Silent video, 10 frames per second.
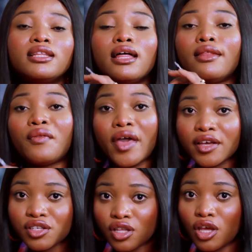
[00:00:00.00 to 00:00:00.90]
the
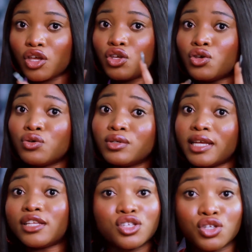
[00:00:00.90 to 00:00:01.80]
next thing you
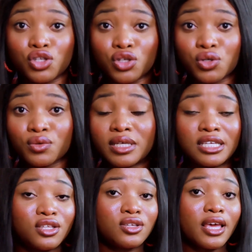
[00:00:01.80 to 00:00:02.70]
need to do
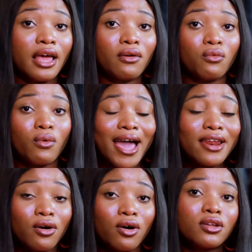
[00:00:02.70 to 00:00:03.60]
is to get
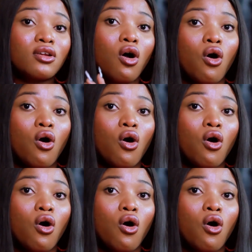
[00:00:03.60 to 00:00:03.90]
right on